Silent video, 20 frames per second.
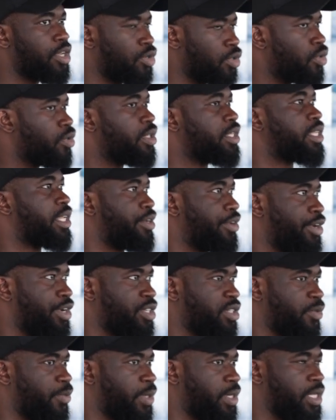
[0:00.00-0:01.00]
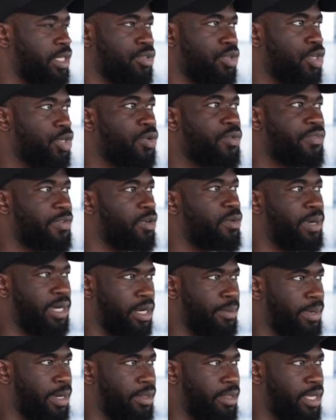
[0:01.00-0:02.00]
You know these are the areas of weakness. So you don't feel
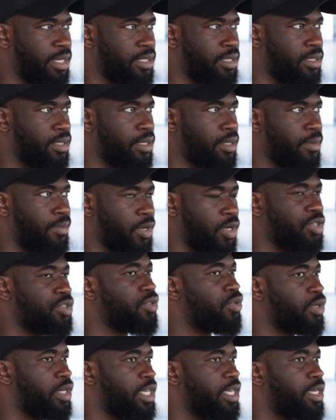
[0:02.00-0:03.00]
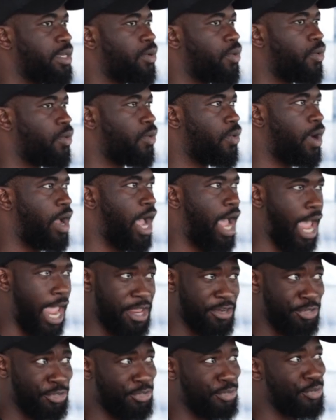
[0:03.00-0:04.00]
bad about that mm-hmm. because you know, okay,
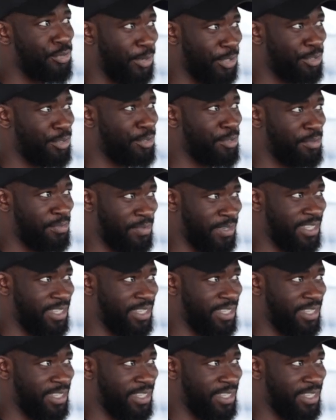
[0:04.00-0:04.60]
I need to know what to do to